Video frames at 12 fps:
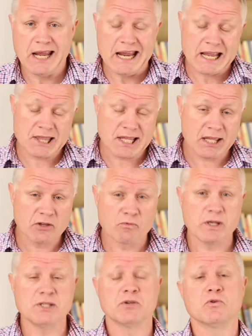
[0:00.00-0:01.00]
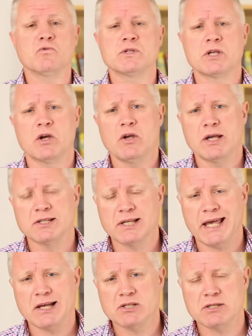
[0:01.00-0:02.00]
and the other reason also is
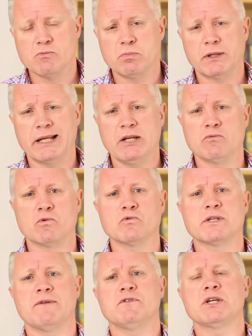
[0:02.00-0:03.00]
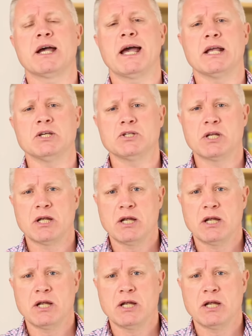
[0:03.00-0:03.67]
council planning rules have changed,